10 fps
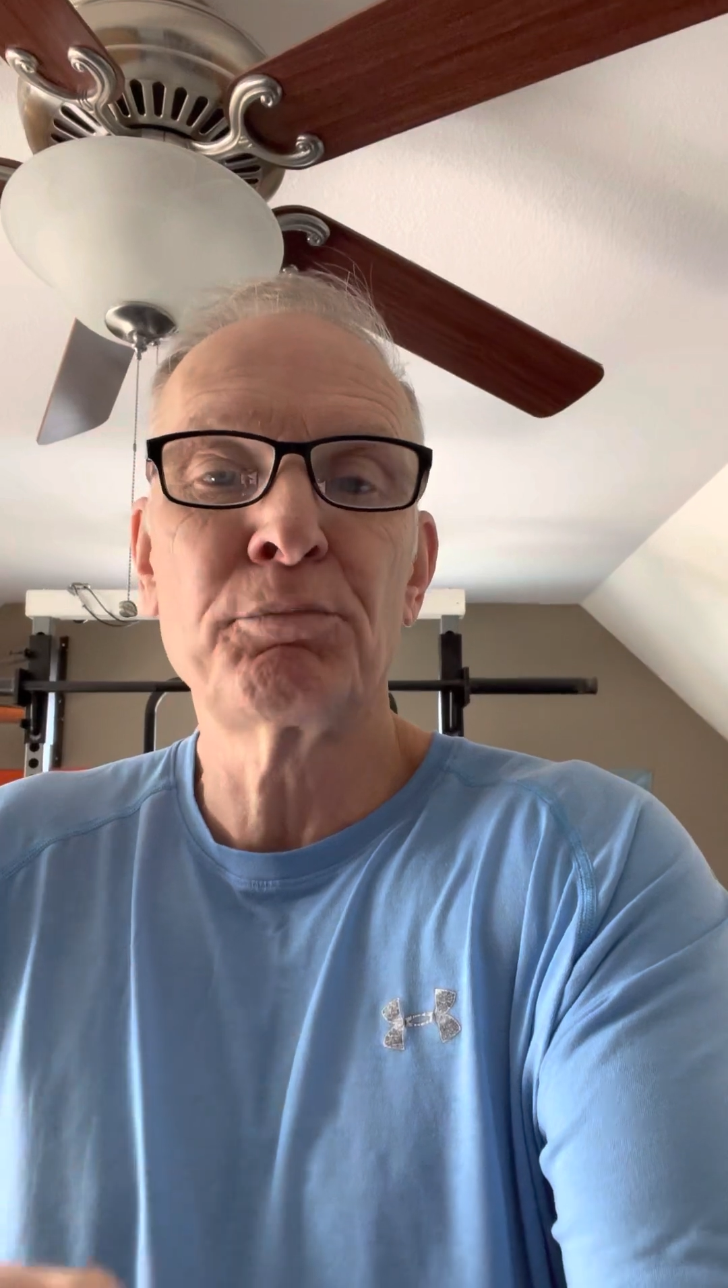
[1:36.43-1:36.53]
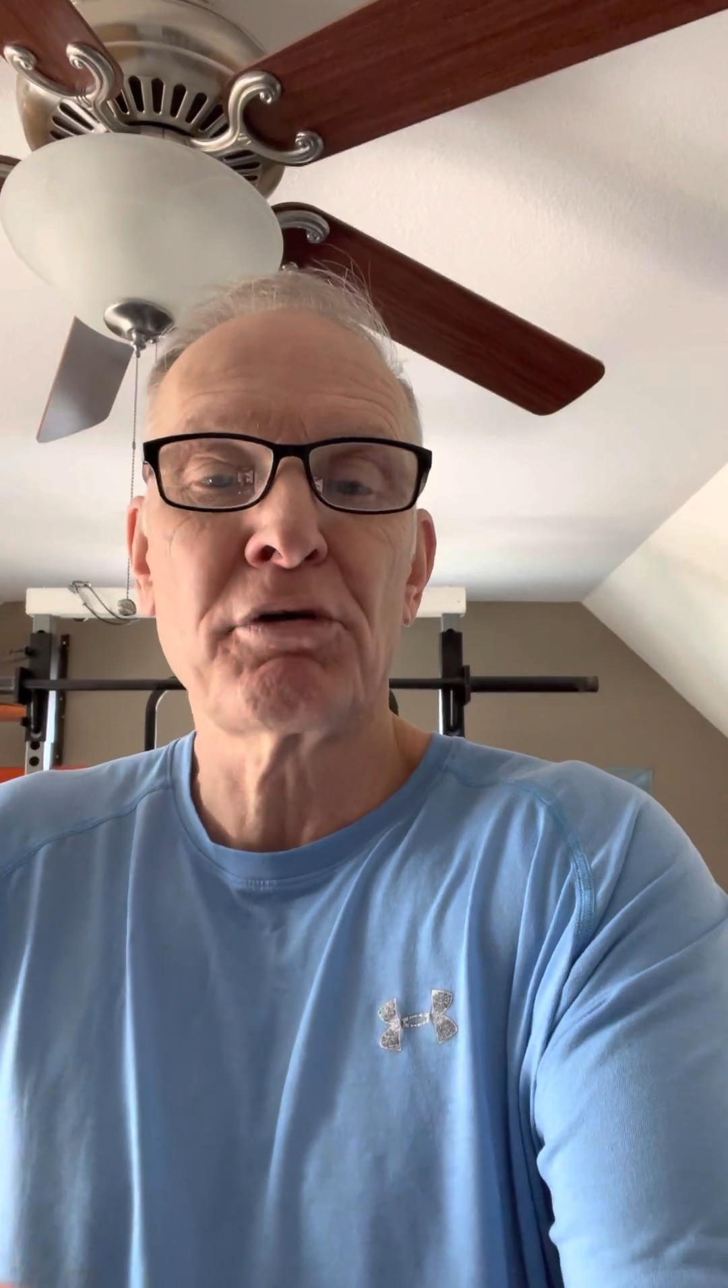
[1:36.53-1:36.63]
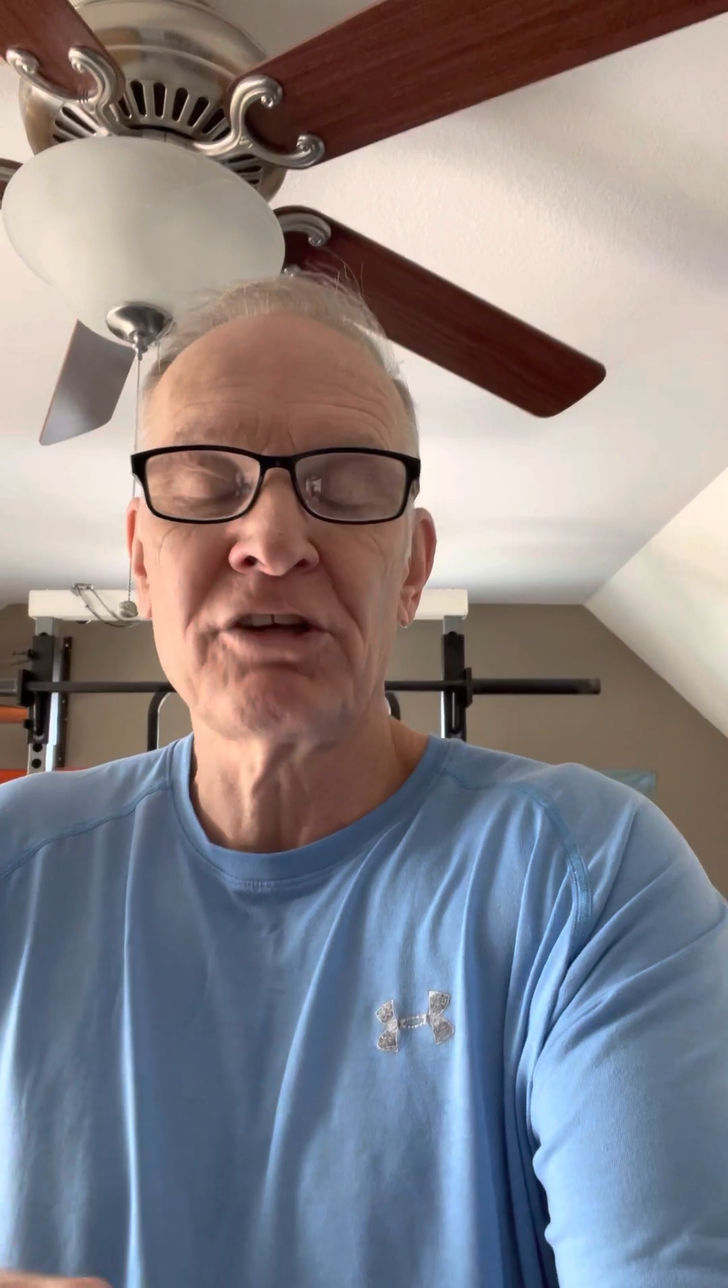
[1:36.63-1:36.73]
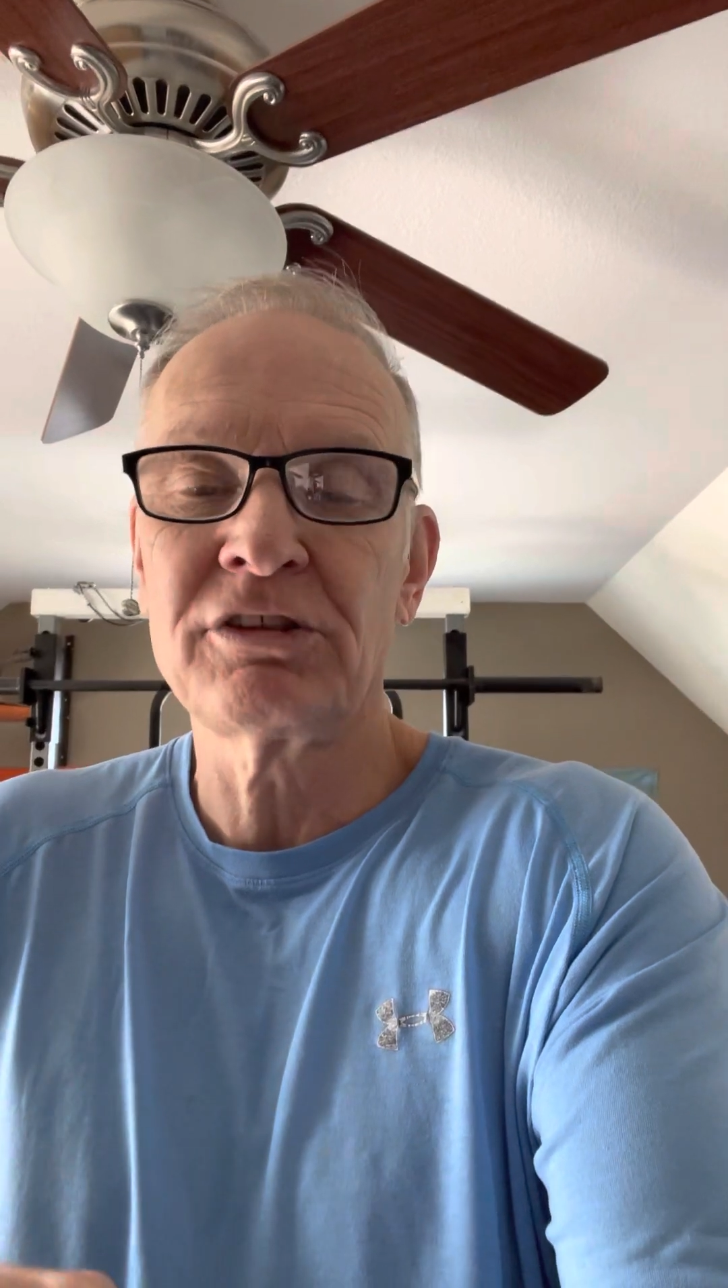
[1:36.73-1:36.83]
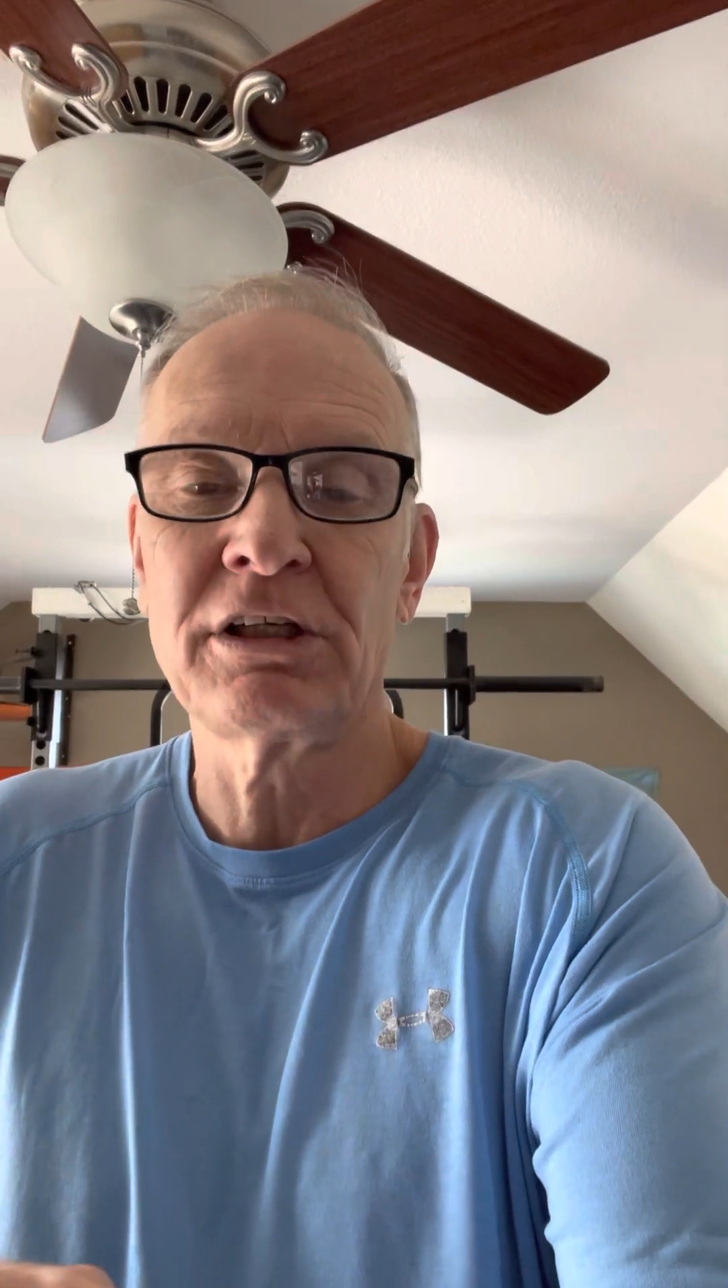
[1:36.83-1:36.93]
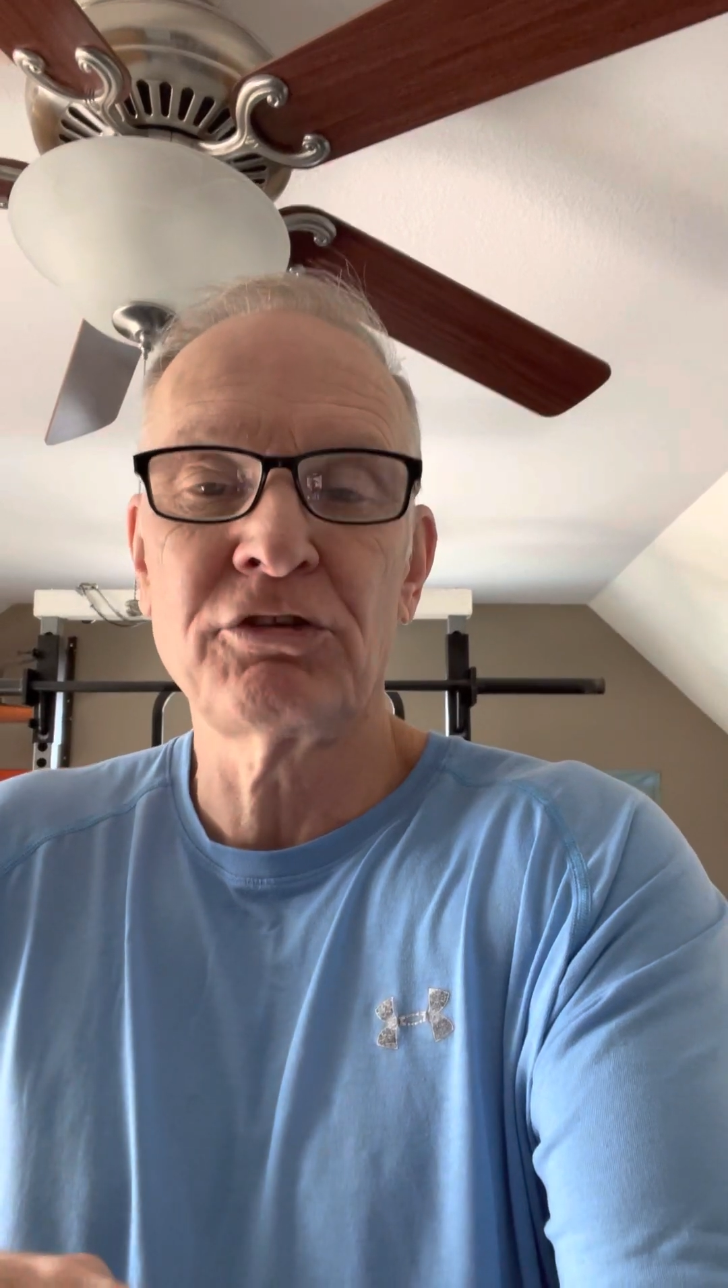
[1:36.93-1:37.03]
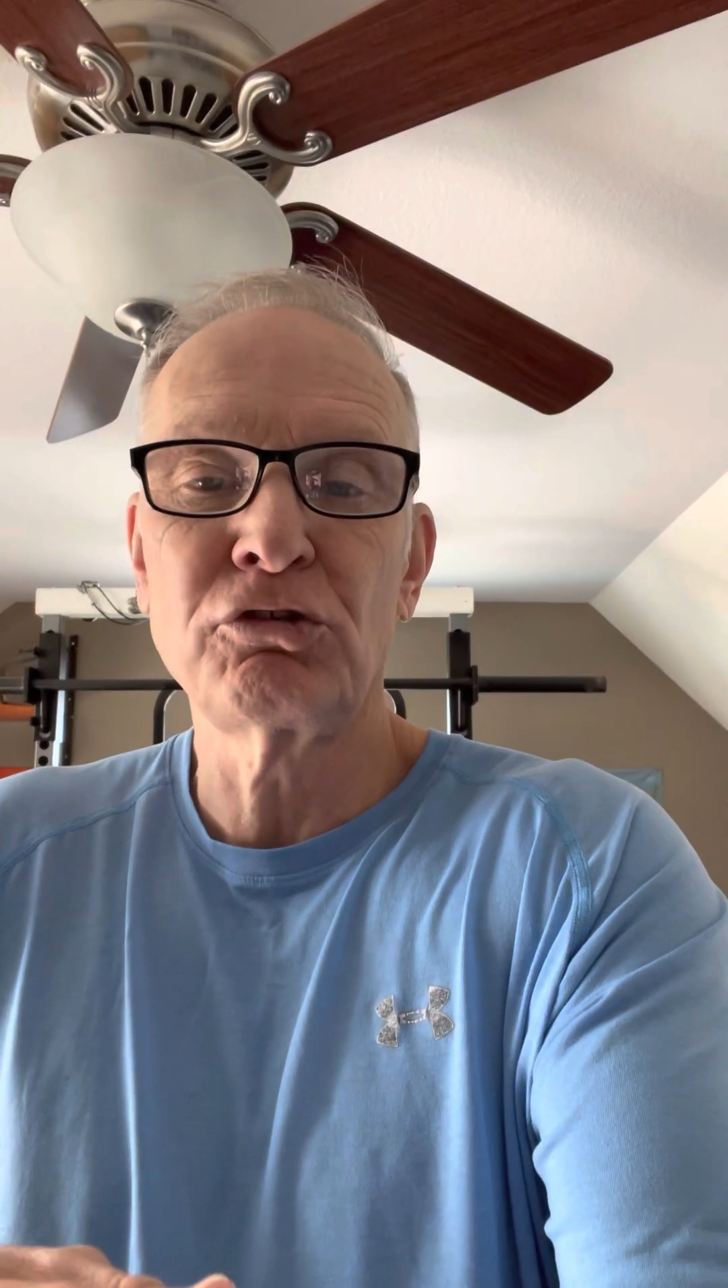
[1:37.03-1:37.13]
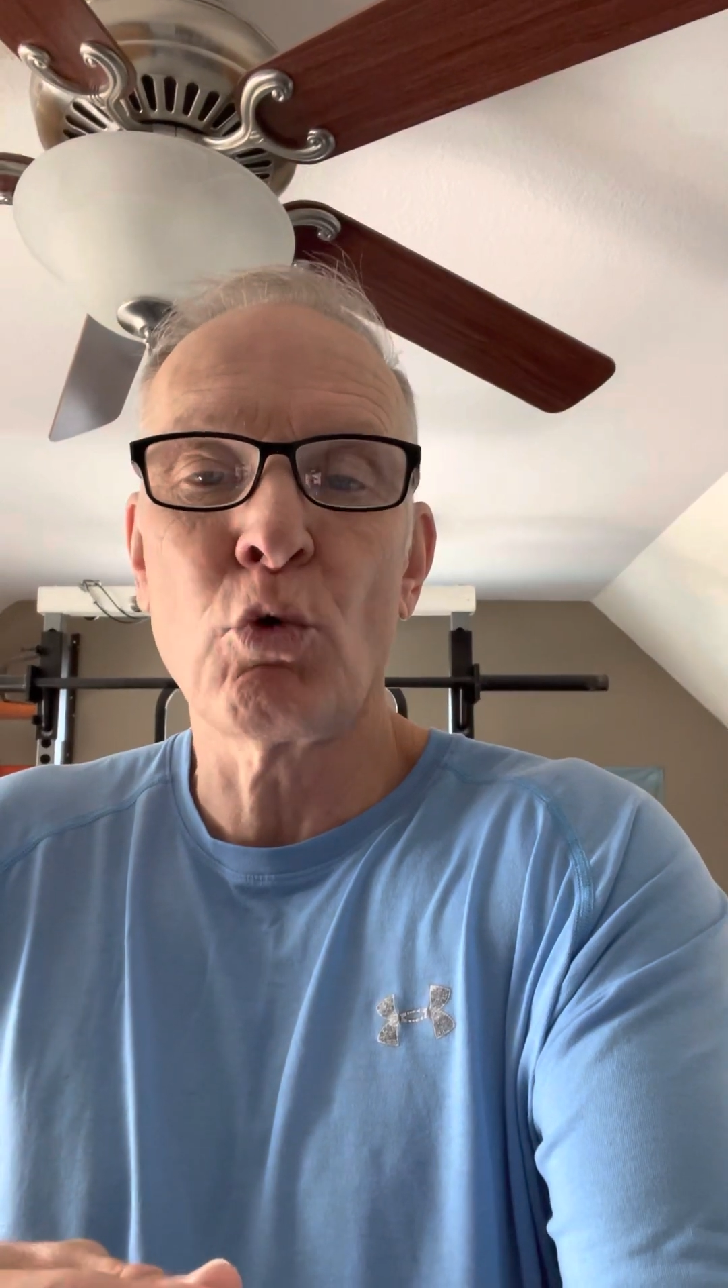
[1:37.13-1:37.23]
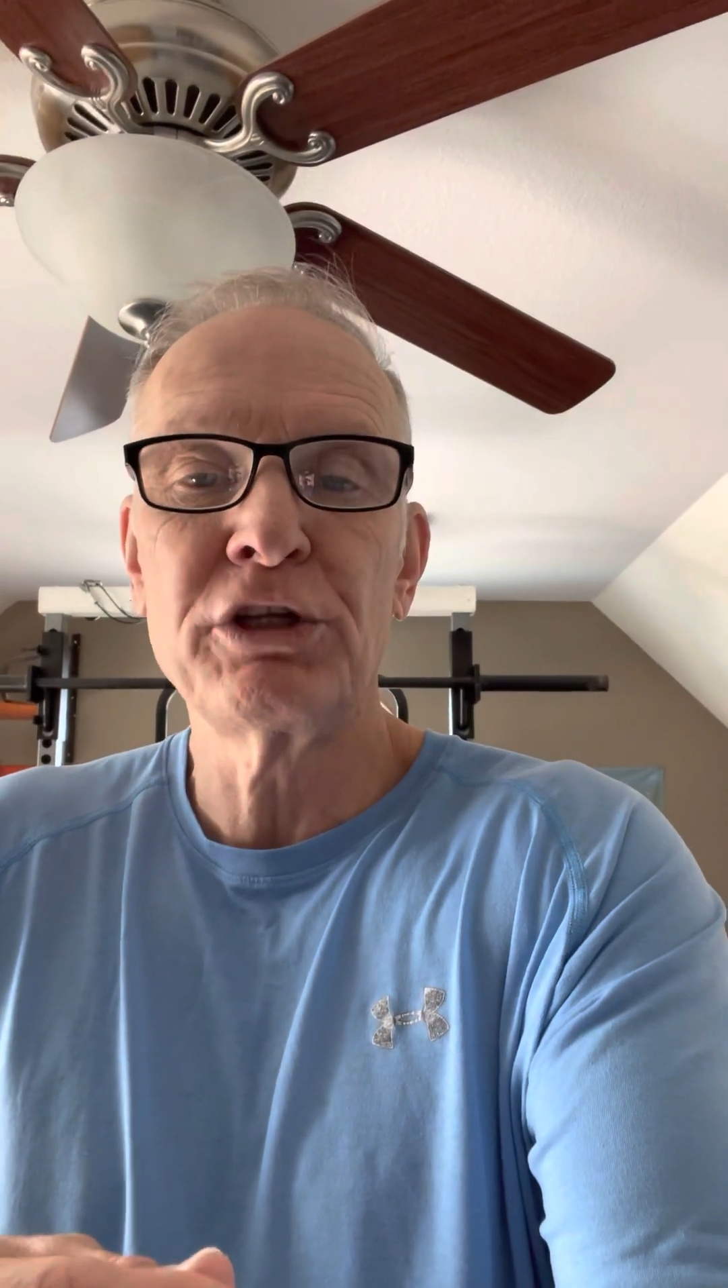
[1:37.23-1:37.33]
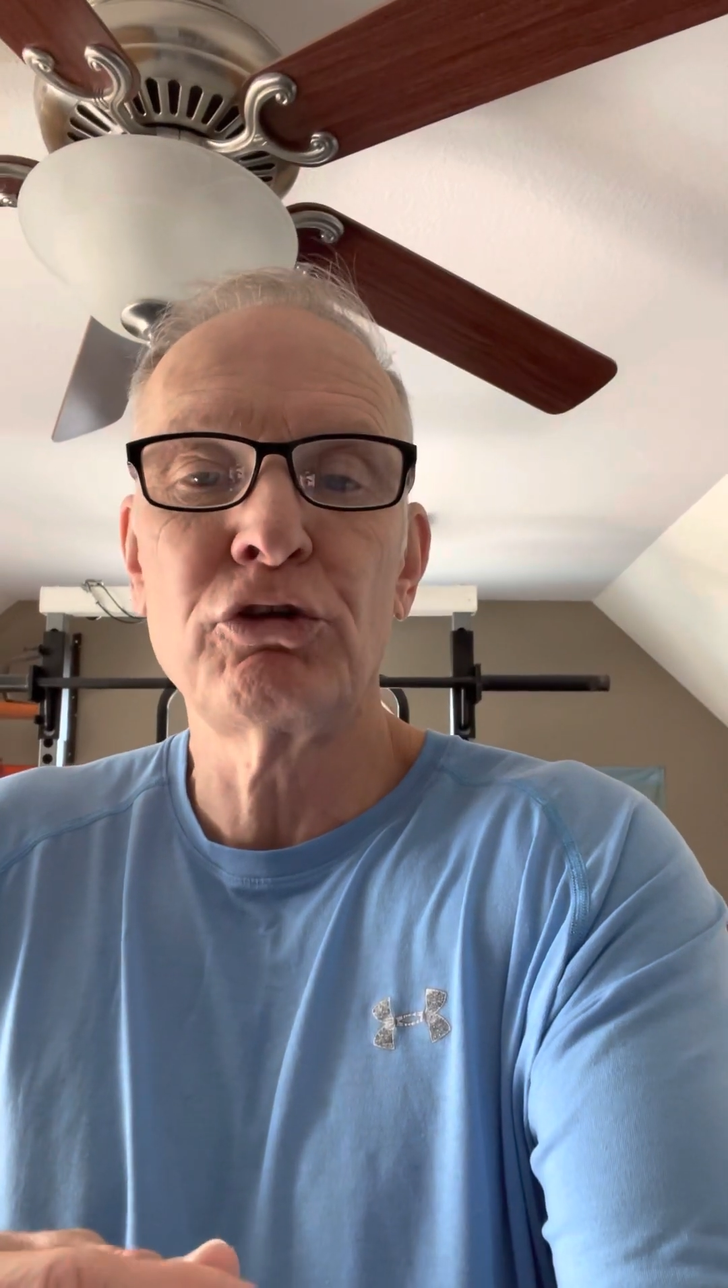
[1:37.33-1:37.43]
process is
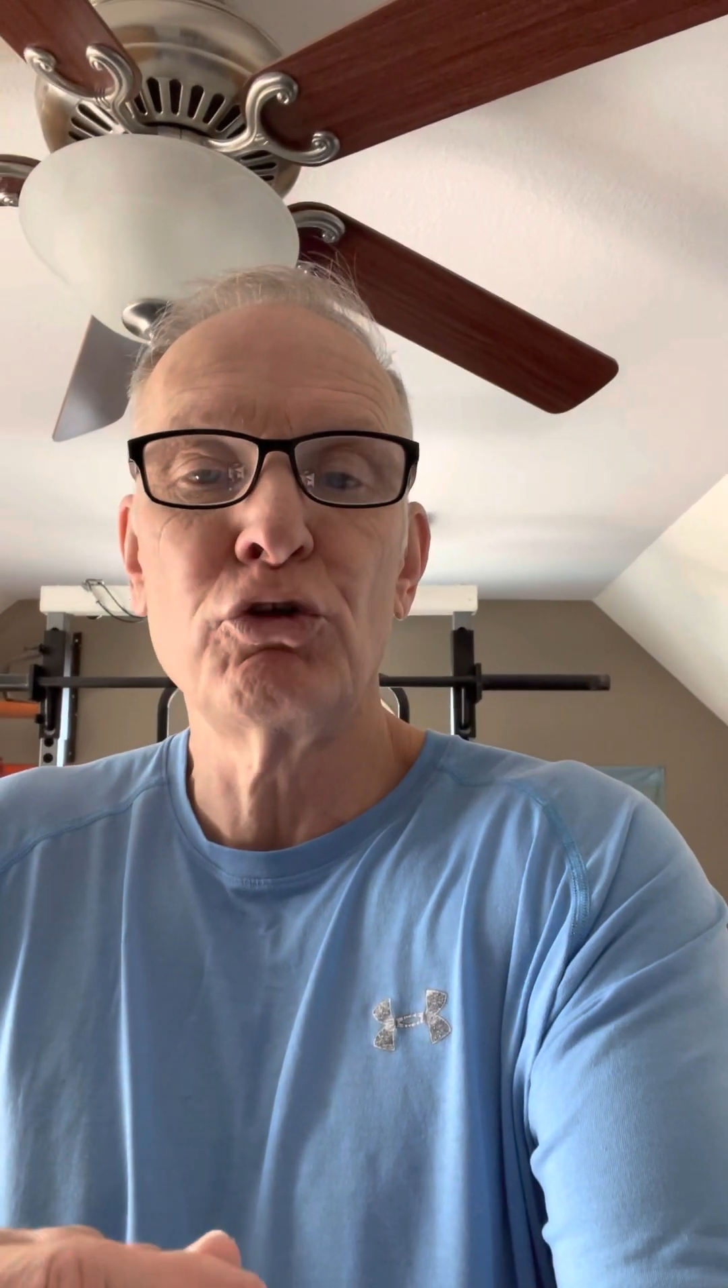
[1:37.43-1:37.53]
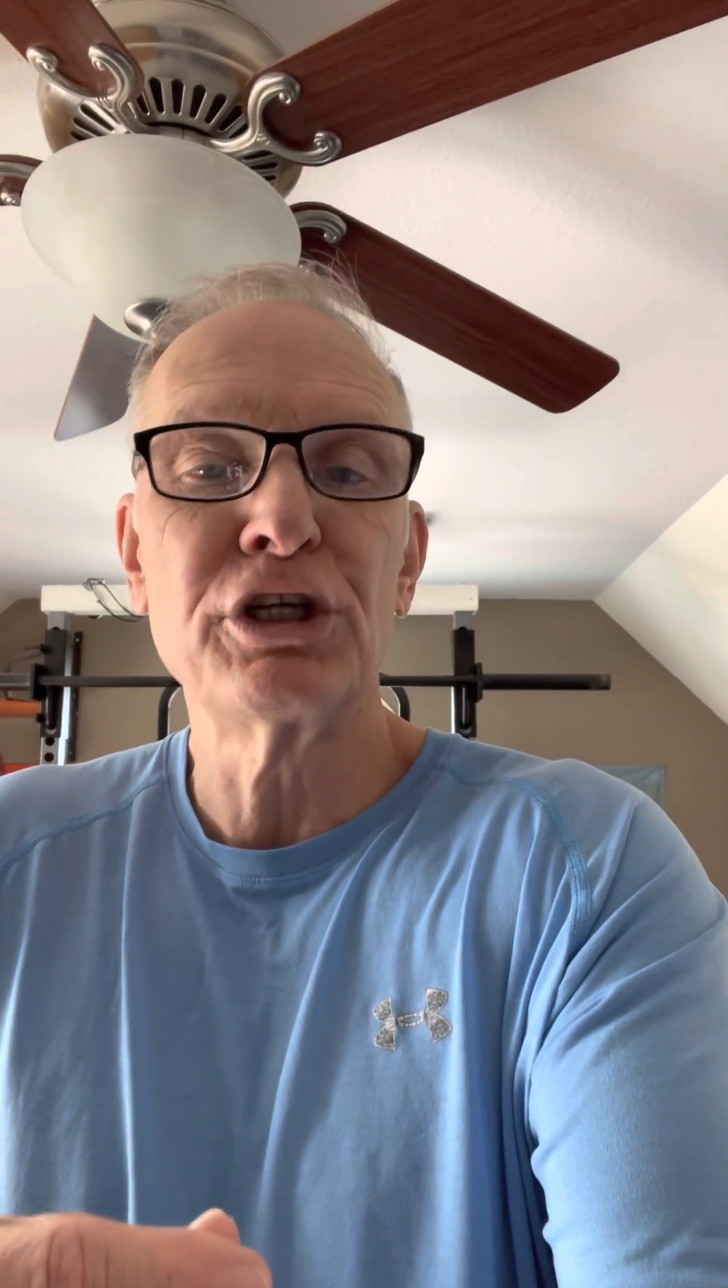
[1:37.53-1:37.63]
going to